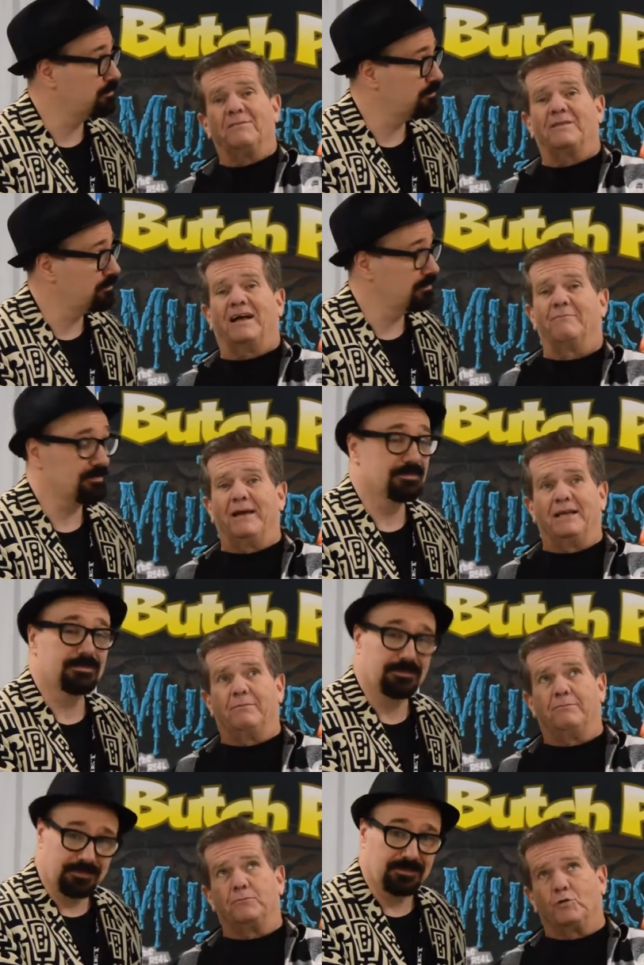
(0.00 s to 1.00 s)
Speaker 1: I made
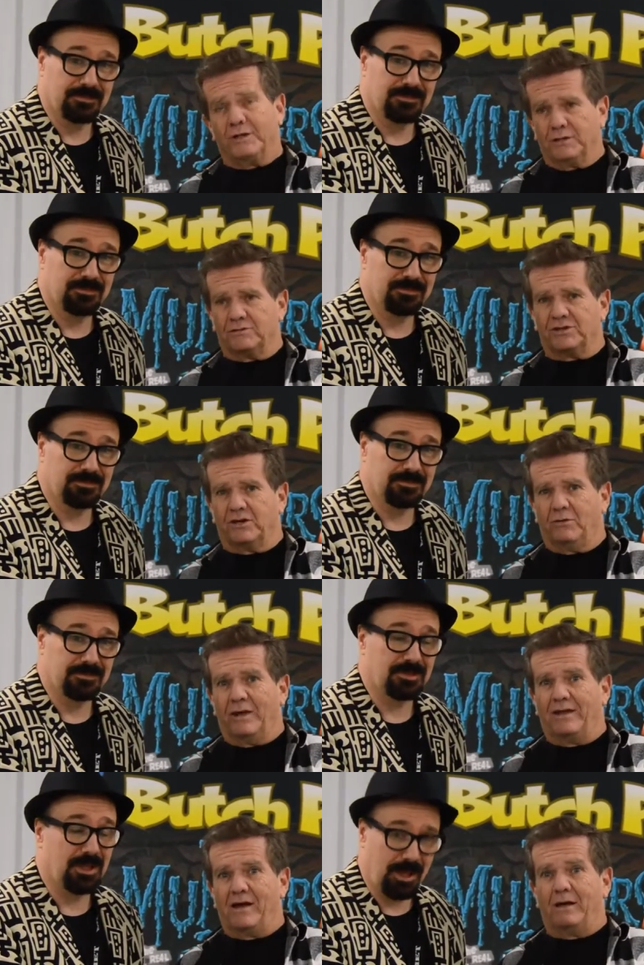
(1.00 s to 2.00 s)
them 20 years ago,
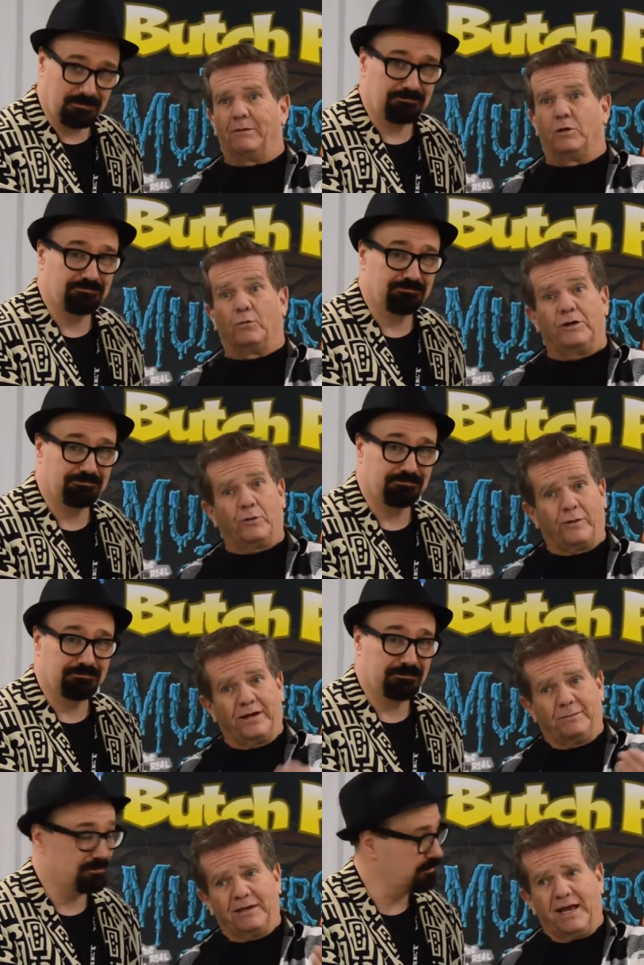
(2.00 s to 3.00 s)
and now I'm going to
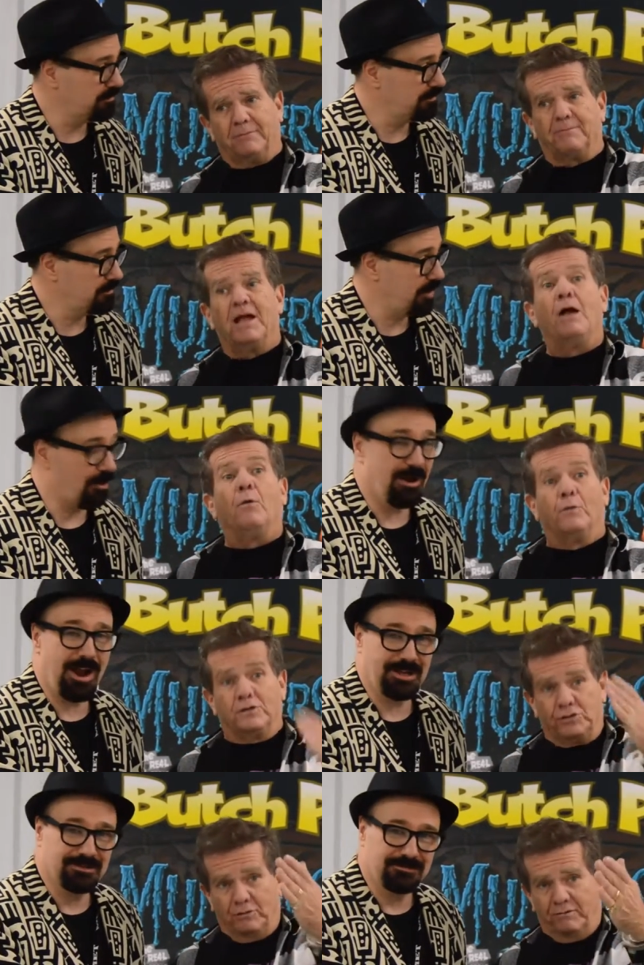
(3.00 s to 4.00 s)
recreate them again, right.
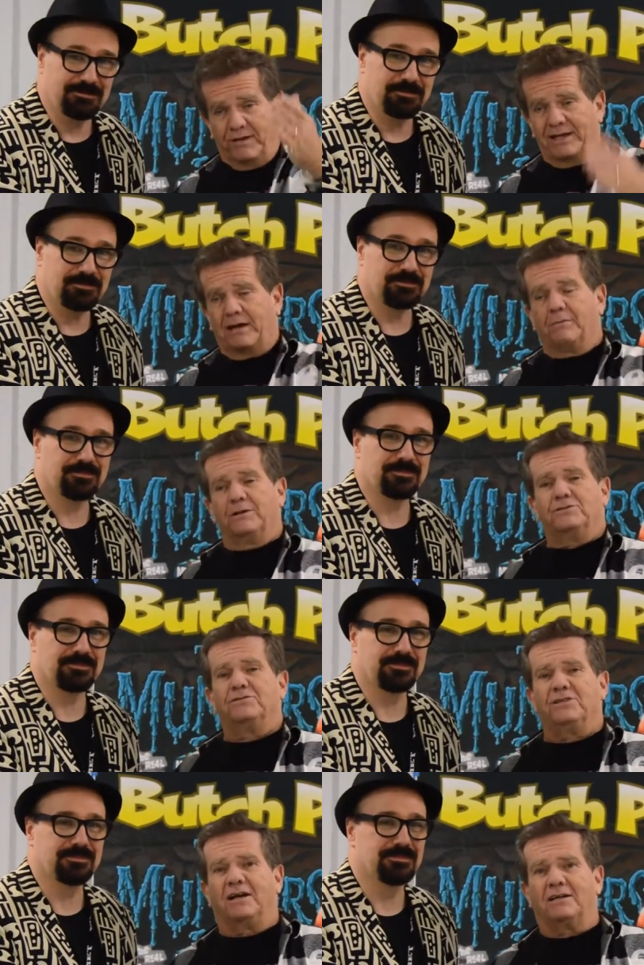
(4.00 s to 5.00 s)
which you can find out at
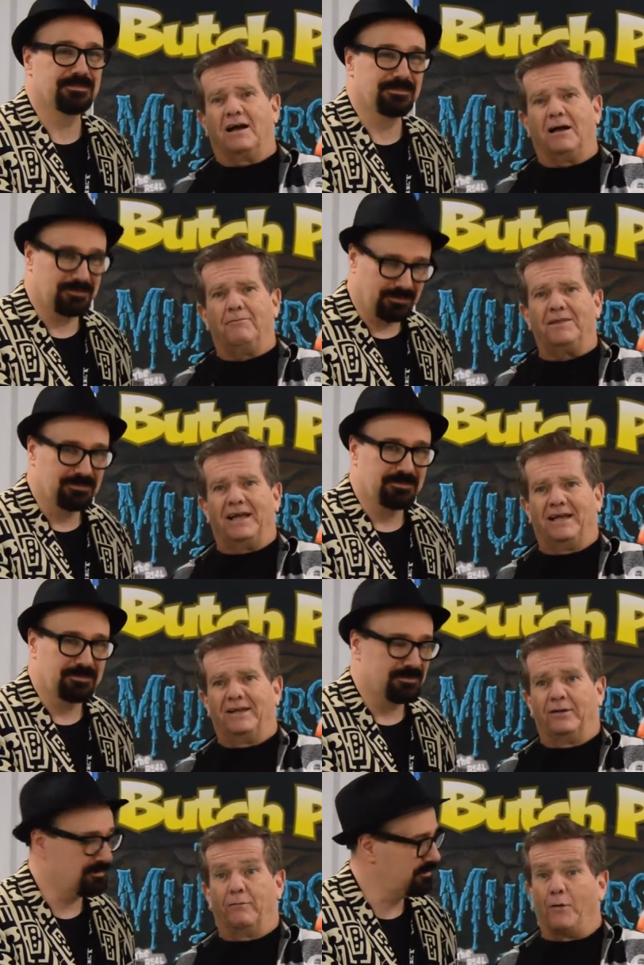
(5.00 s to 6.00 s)
Munsters.com.
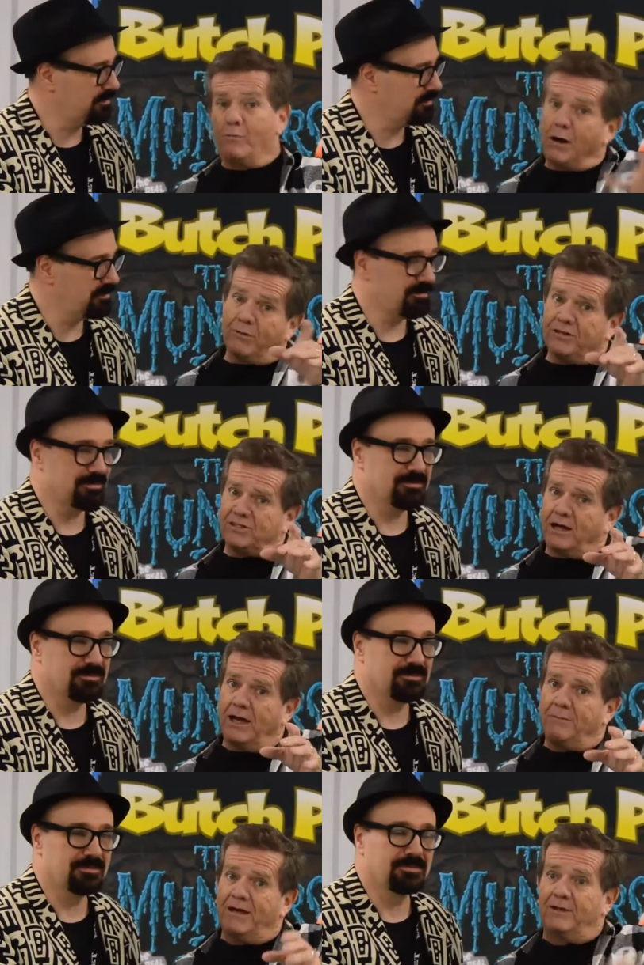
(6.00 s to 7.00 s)
And they're foam rubber this
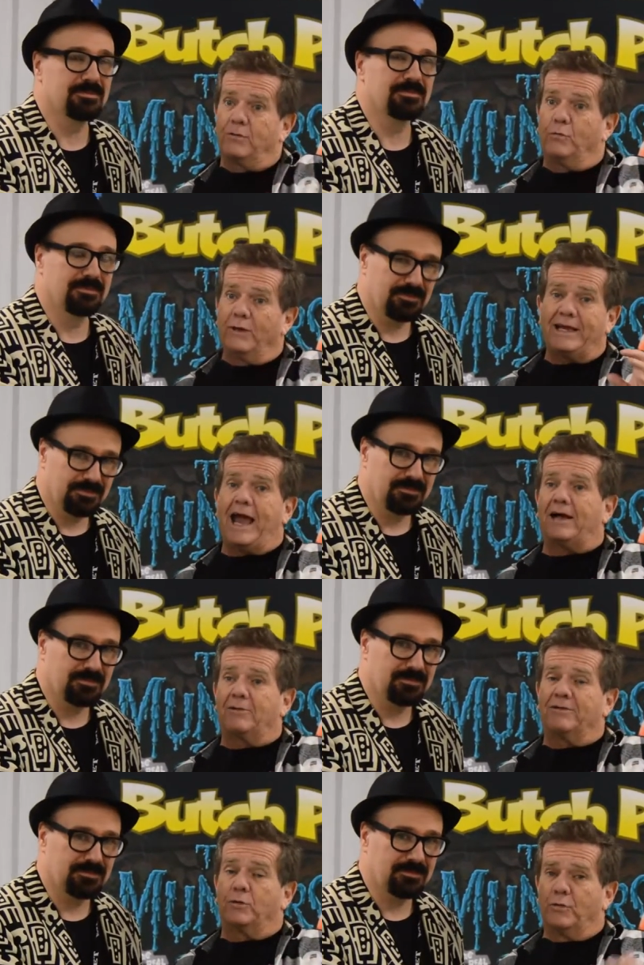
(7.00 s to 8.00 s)
time, and they're really
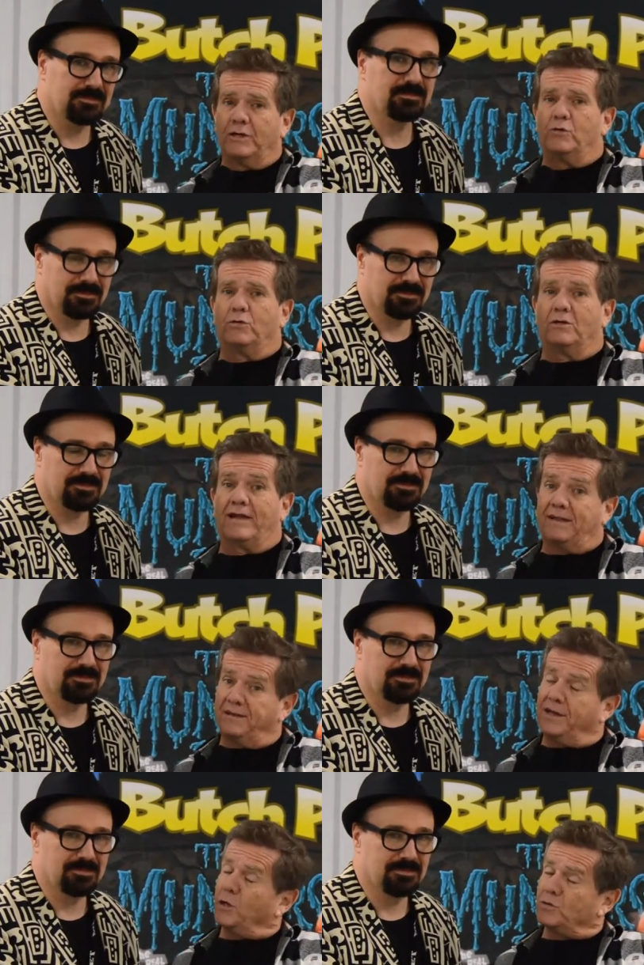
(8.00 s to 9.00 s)
accurate. They're really cool. Not that
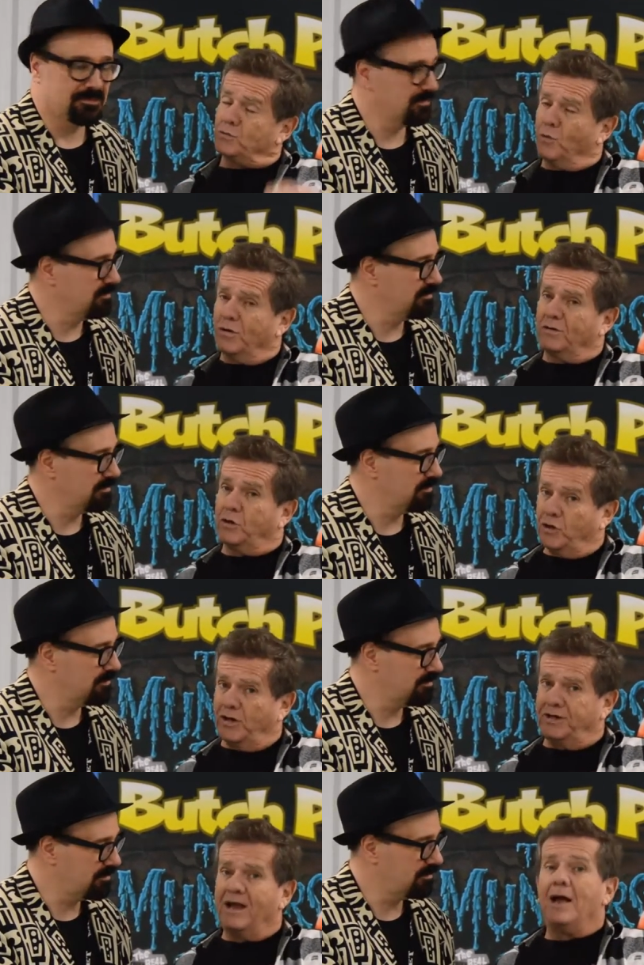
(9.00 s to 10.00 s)
the others weren't
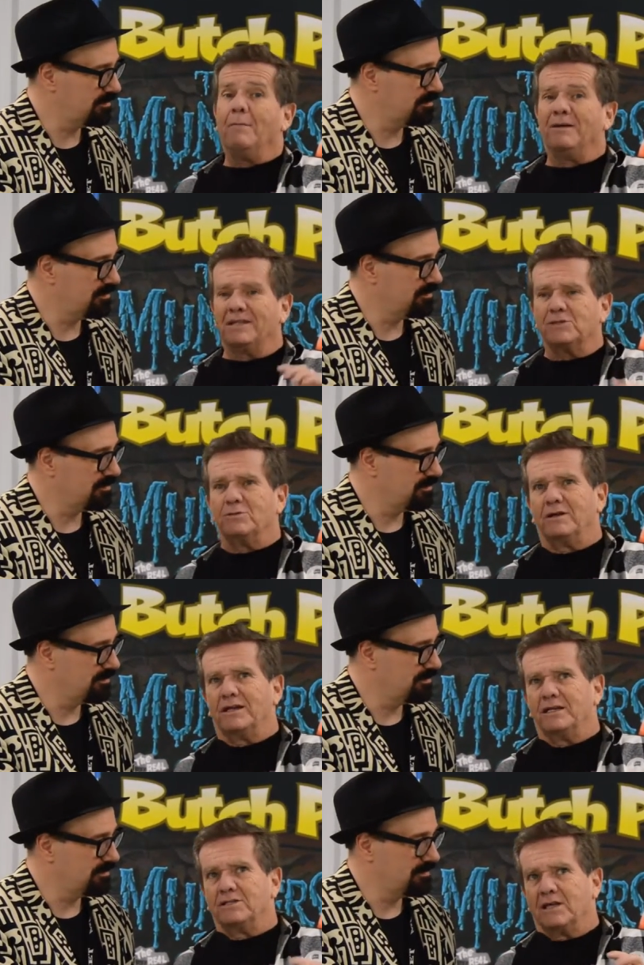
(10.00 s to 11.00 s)
good, but this one
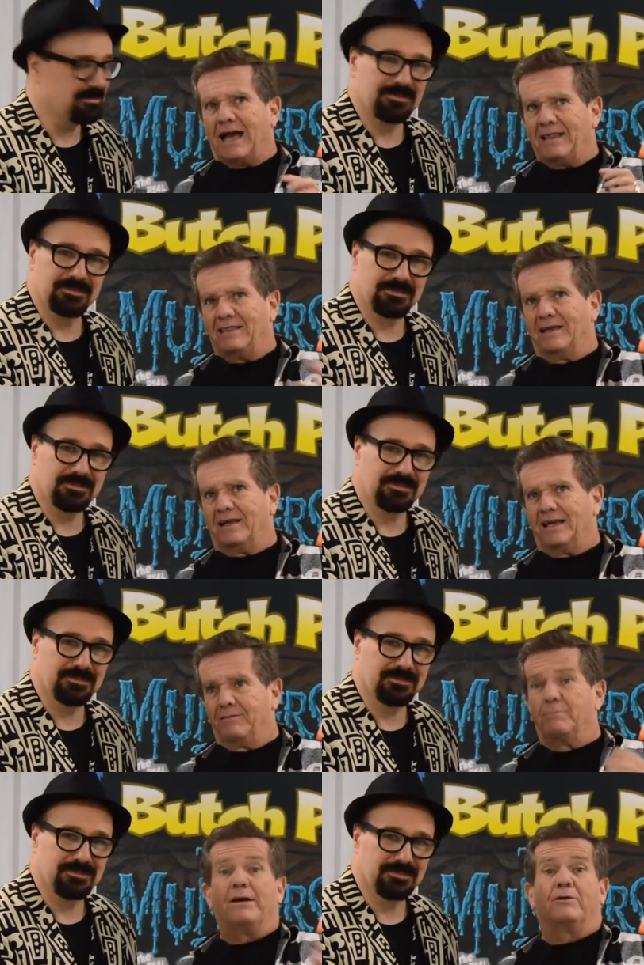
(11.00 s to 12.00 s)
is, I think,
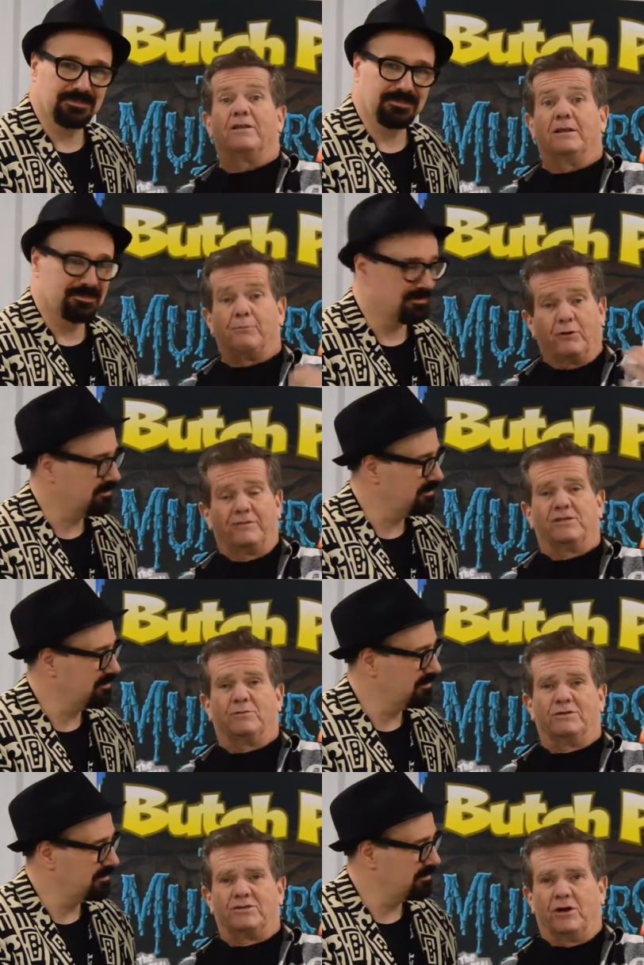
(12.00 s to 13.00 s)
even better than the previous
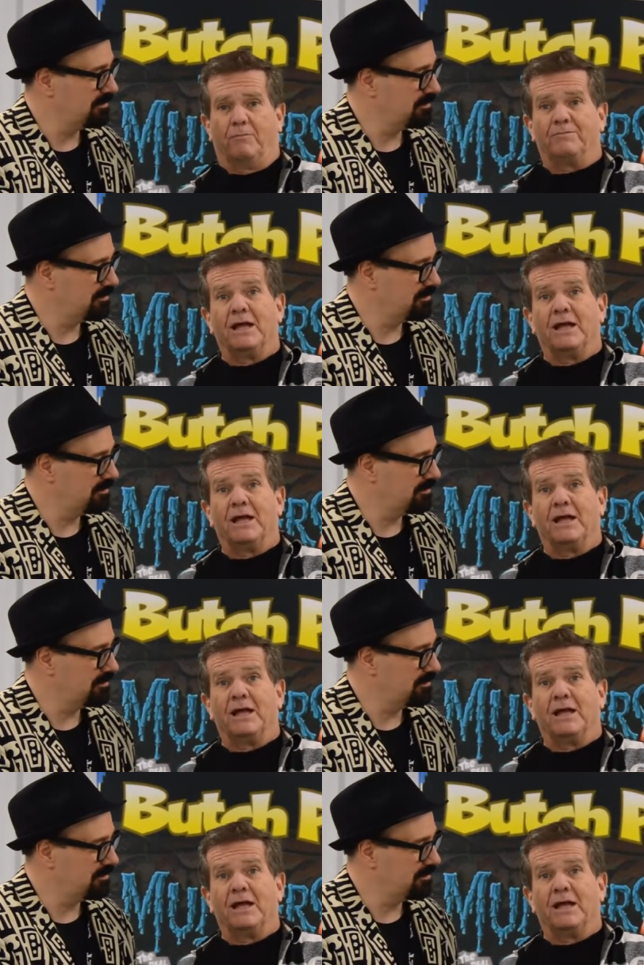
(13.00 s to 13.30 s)
one. So